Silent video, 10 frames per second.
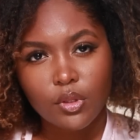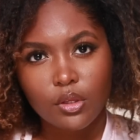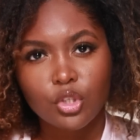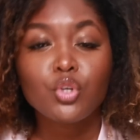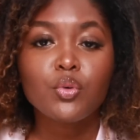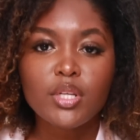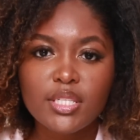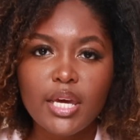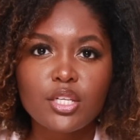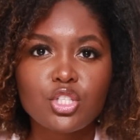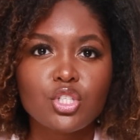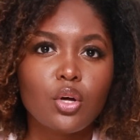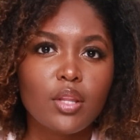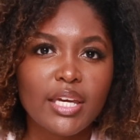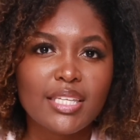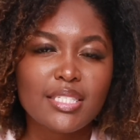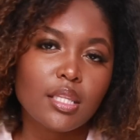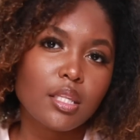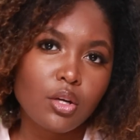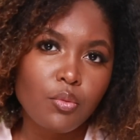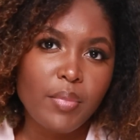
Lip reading: Unisex, so like it's a little